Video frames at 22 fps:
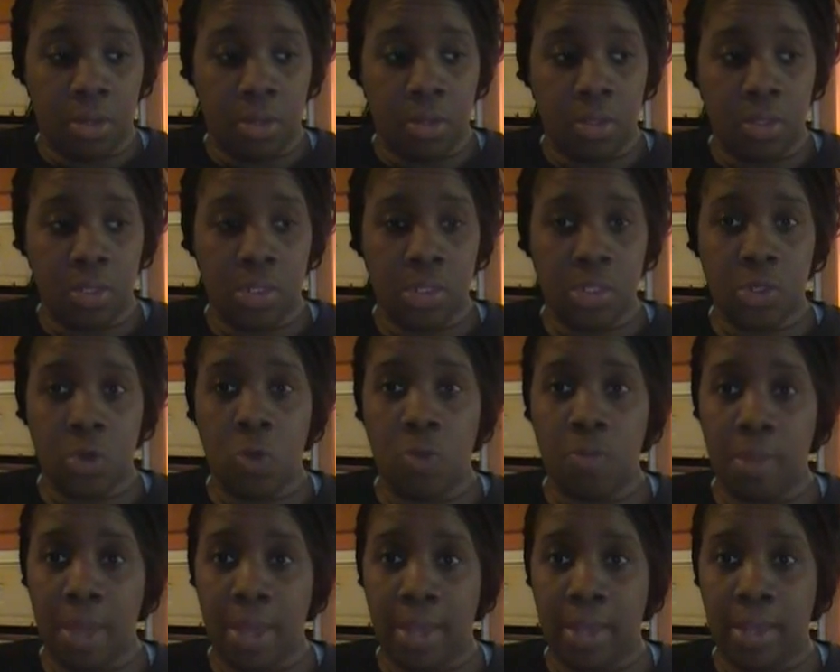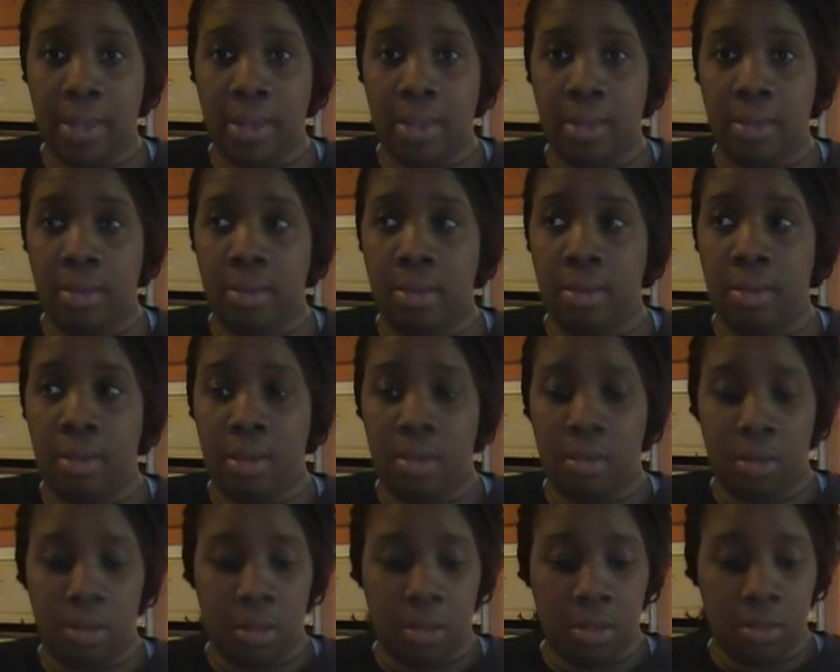soap making
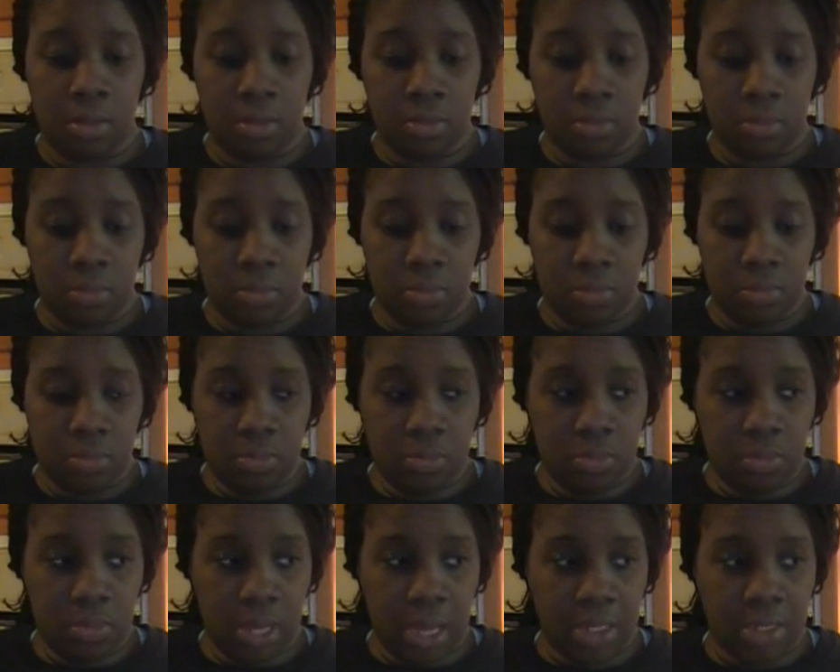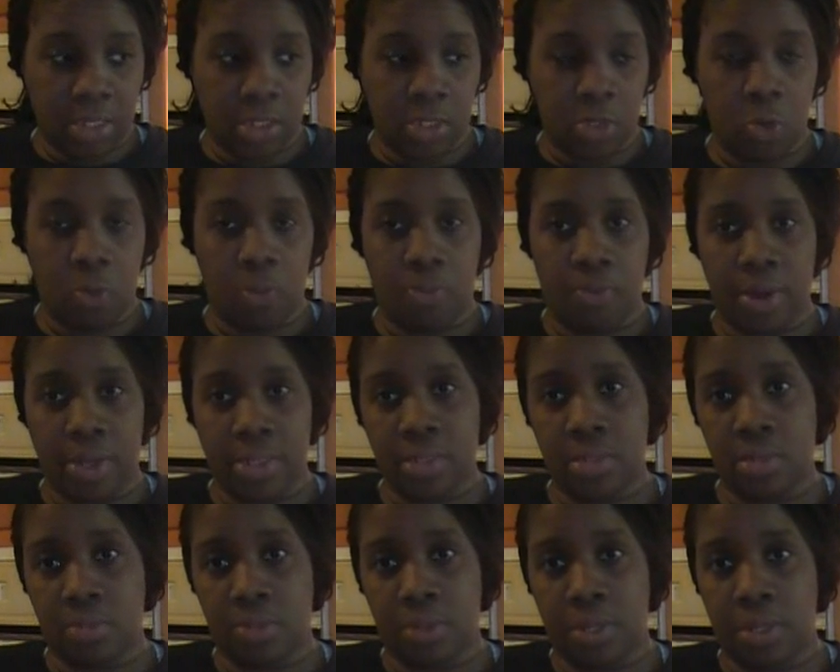and soap
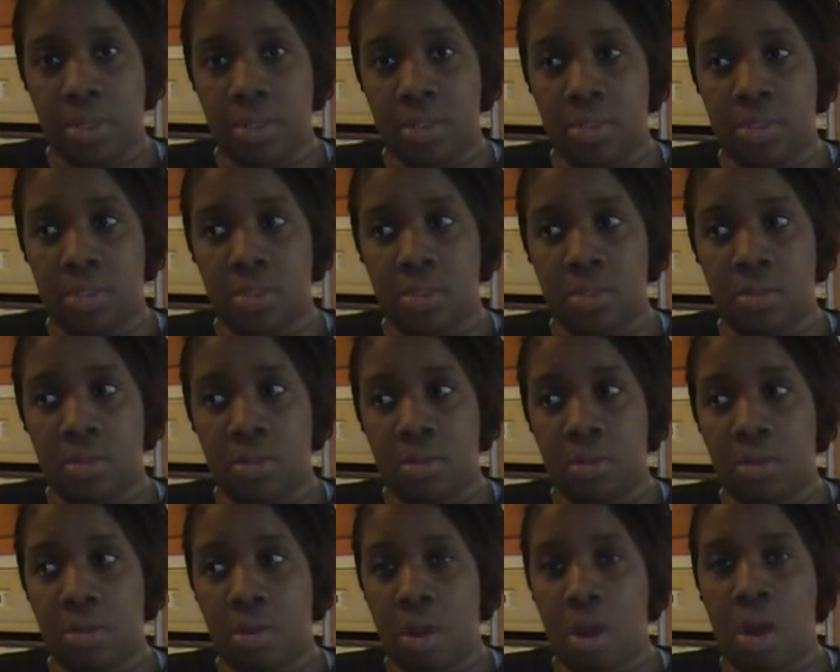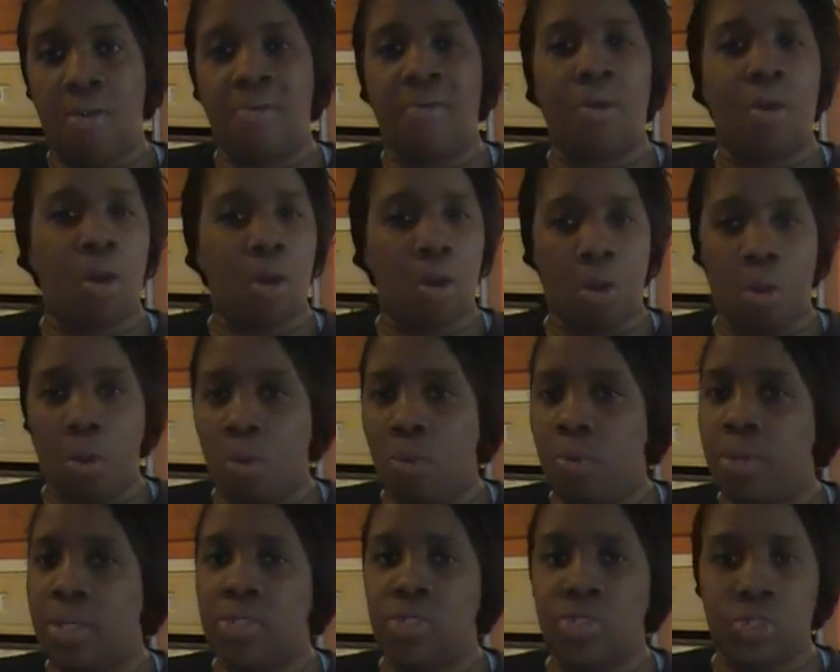recipes are
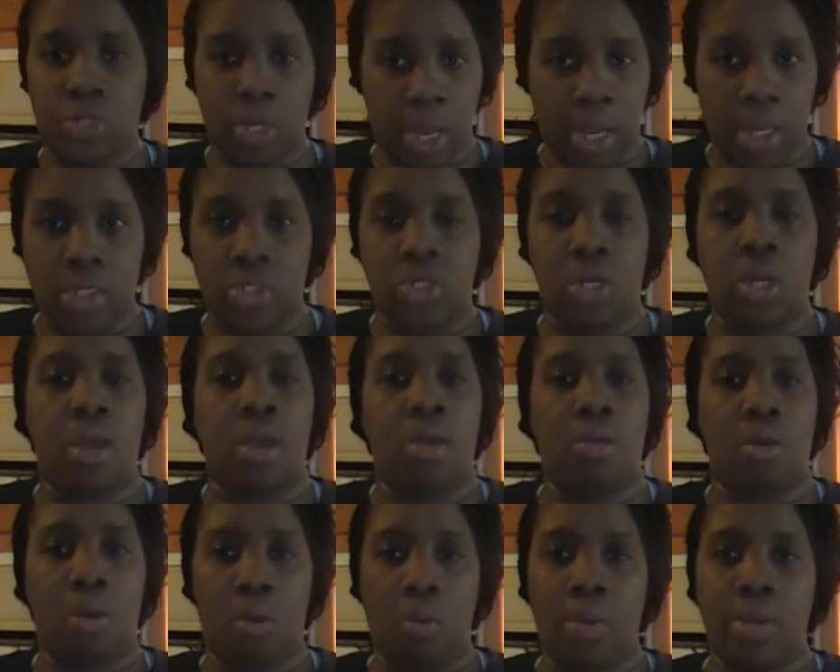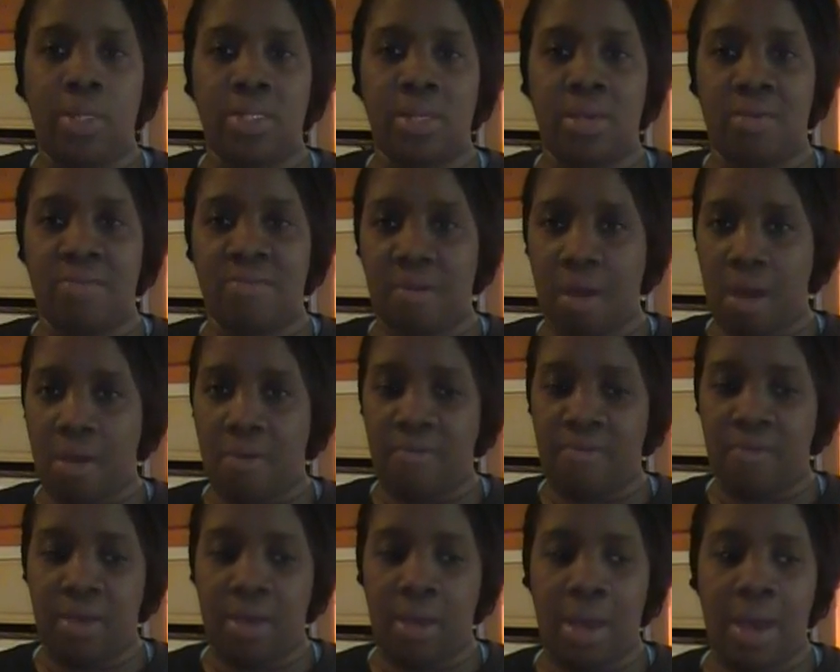always changing and always
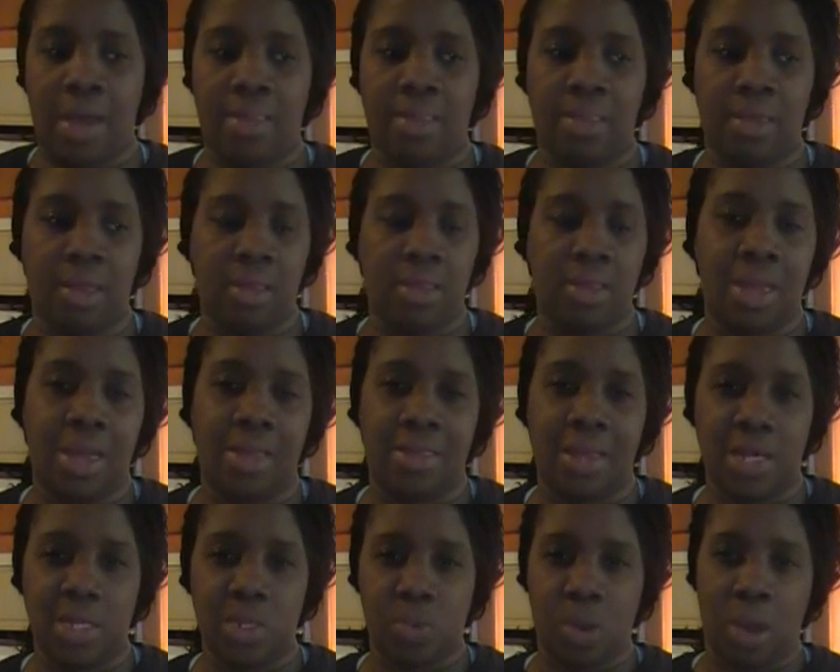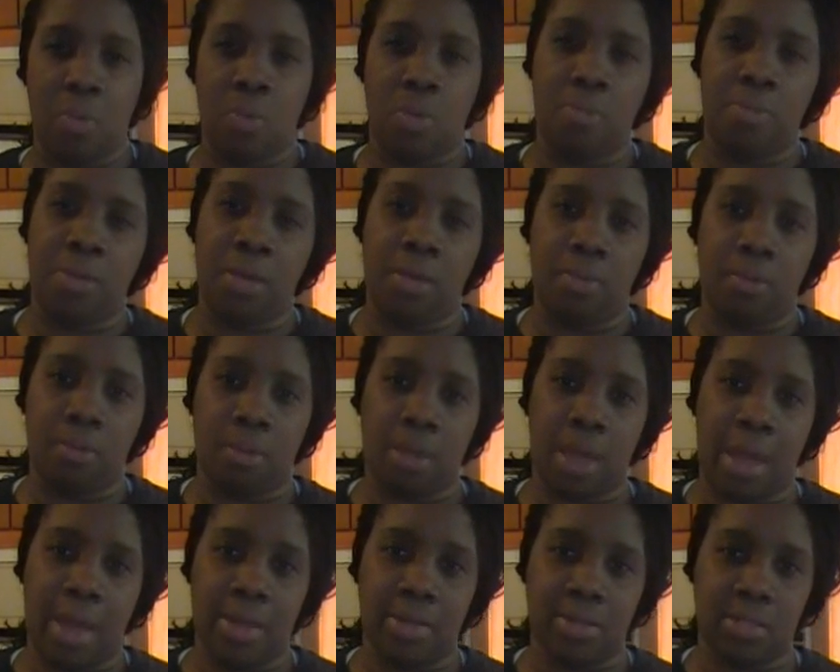evolving. I think that that's why when people
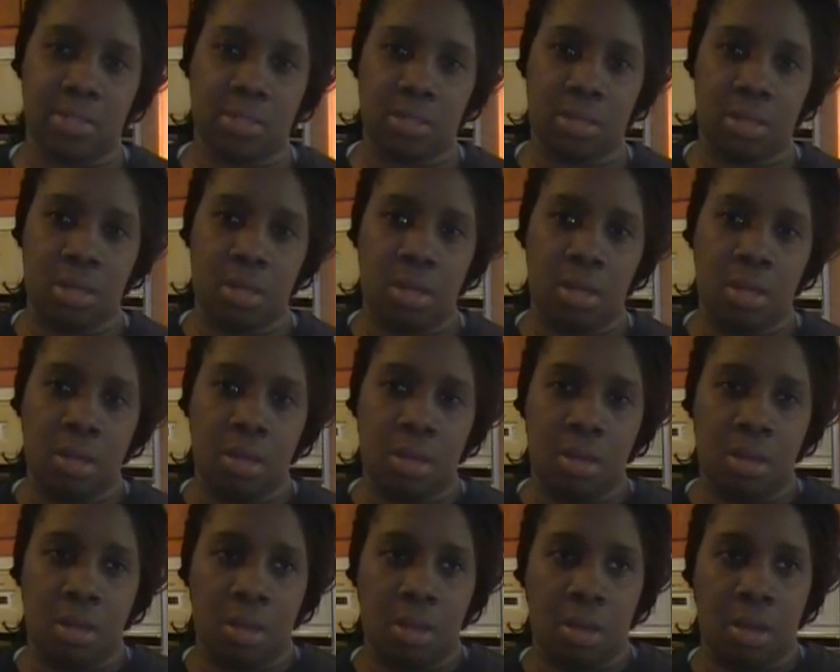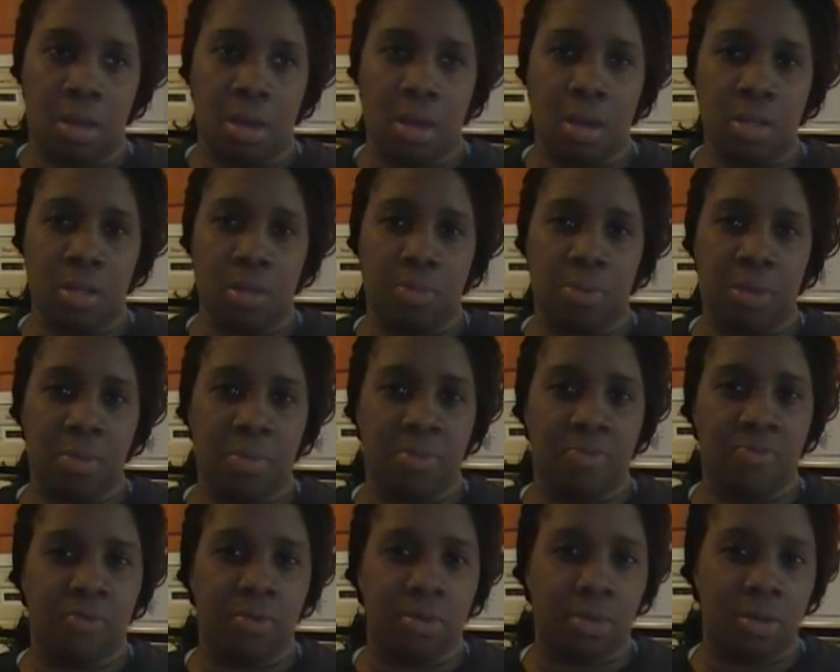ask other
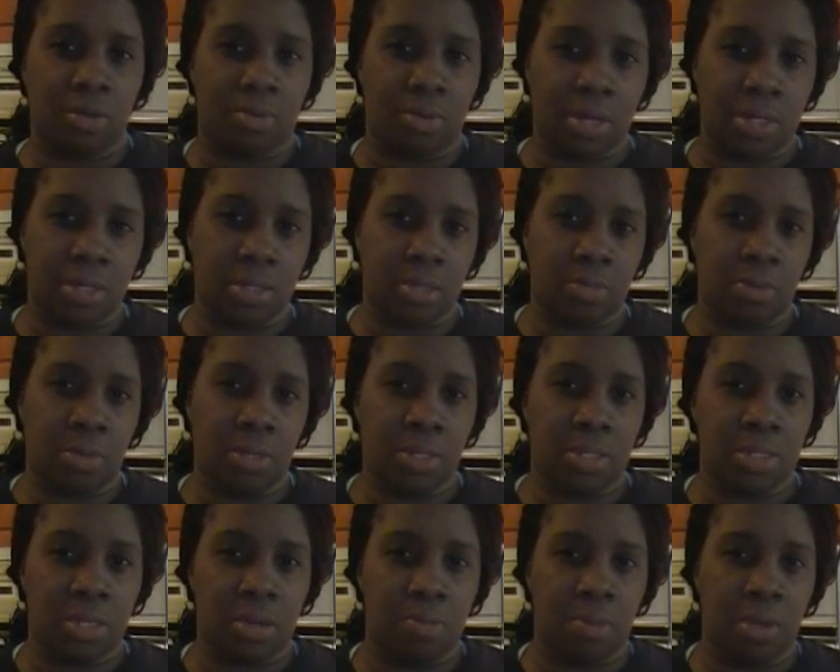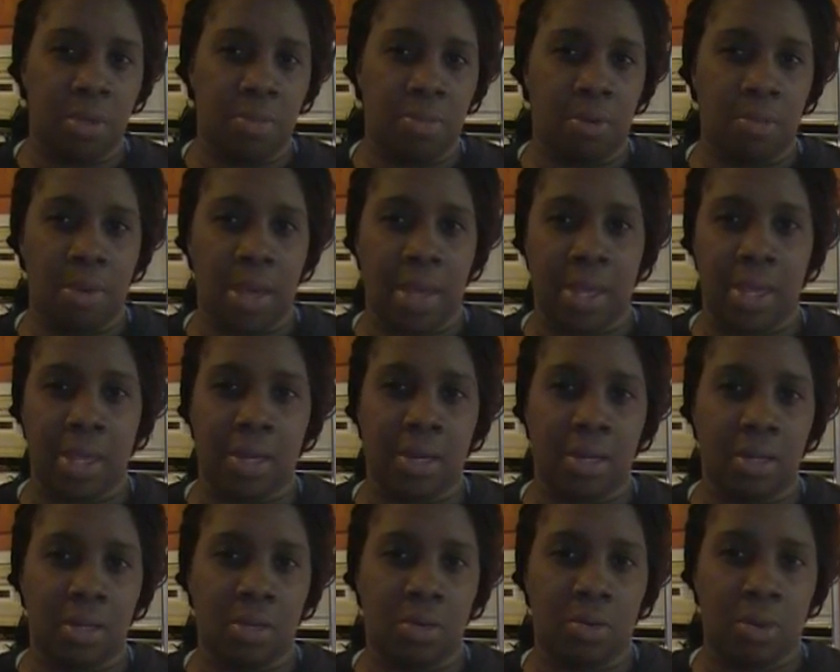people for their recipes, some people might get
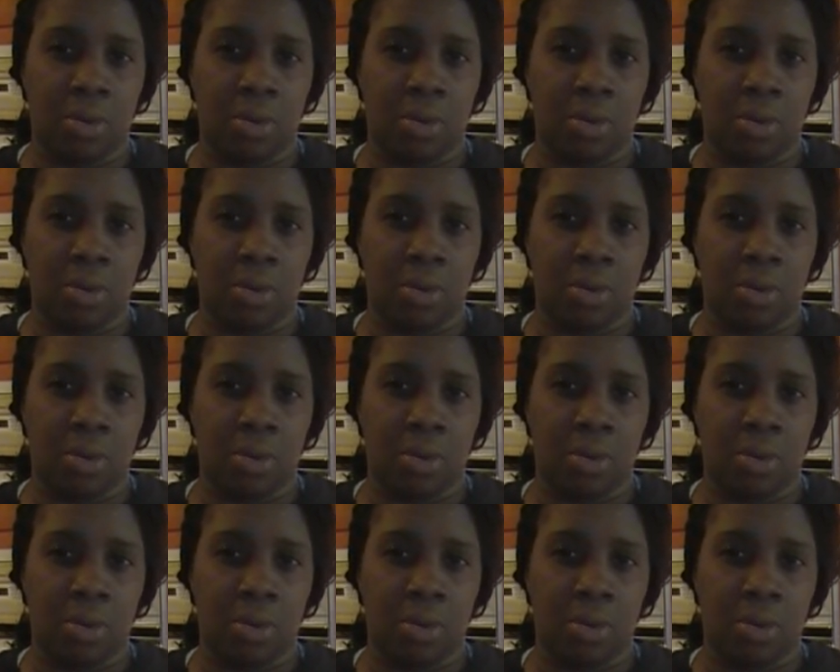a little